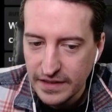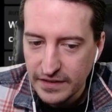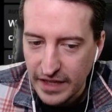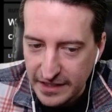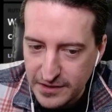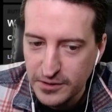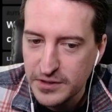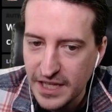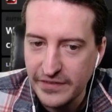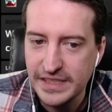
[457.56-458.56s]
that's
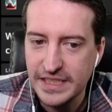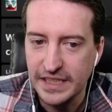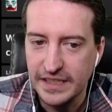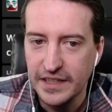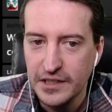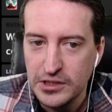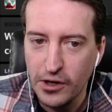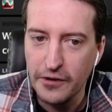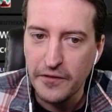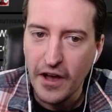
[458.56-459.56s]
217.
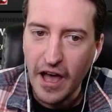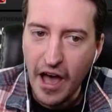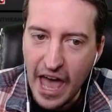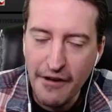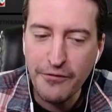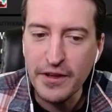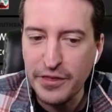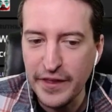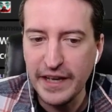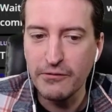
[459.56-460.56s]
So if
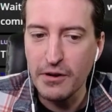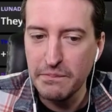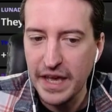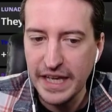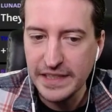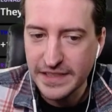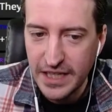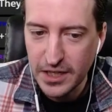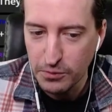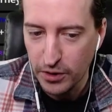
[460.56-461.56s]
everything remains
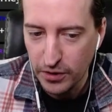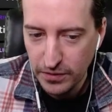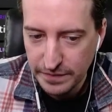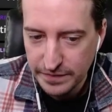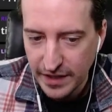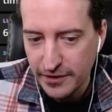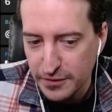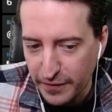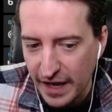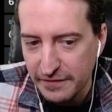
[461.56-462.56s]
equal, and there's
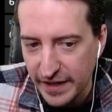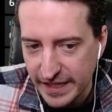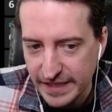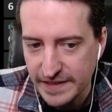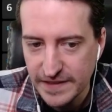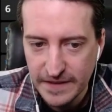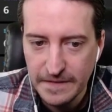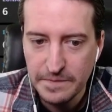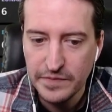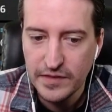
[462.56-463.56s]
5 vacants.
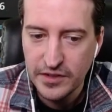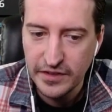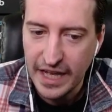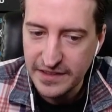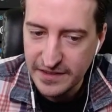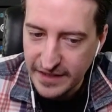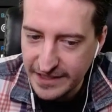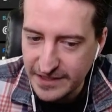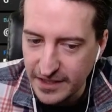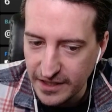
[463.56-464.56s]
So that's
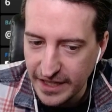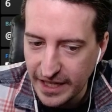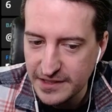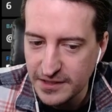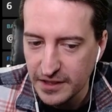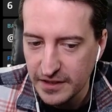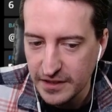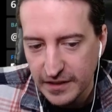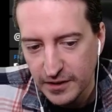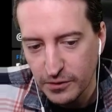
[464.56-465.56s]

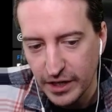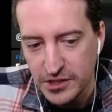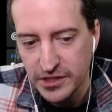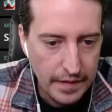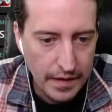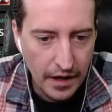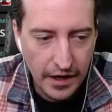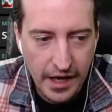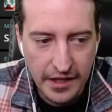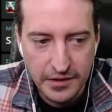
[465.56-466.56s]
the question.
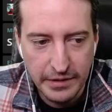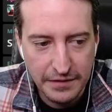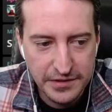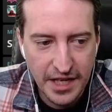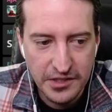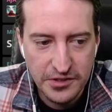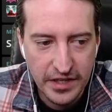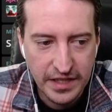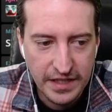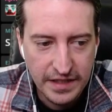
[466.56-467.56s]
Okay, so we have Cedric.